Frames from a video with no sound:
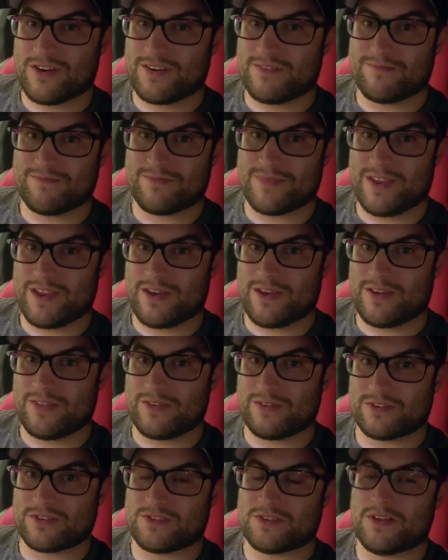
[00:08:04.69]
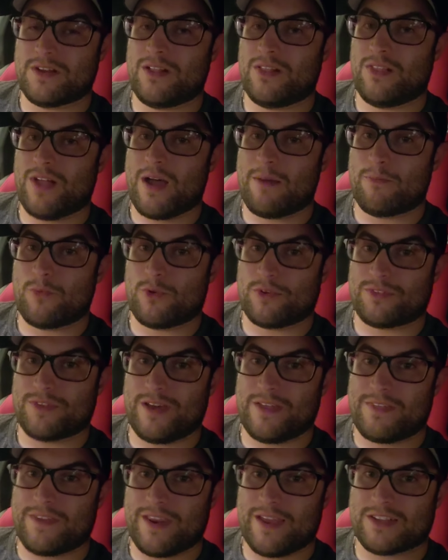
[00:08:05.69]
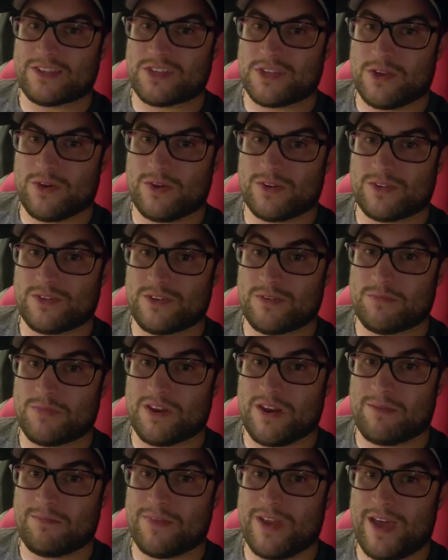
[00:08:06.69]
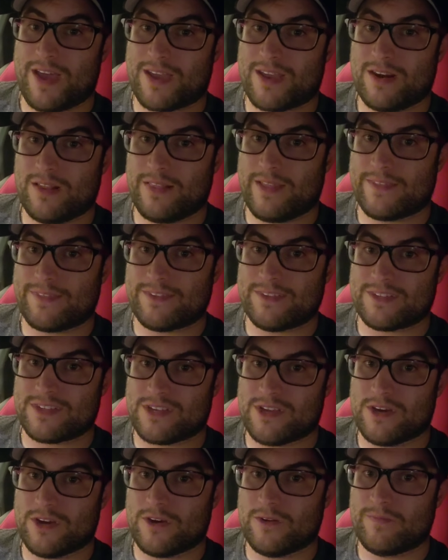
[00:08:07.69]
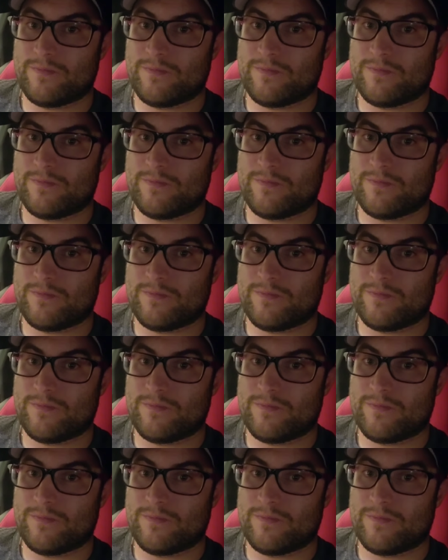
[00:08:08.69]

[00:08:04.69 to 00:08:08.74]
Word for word: And, you know, there's a lot more thought that has to go into it, but I'm not going to let this go.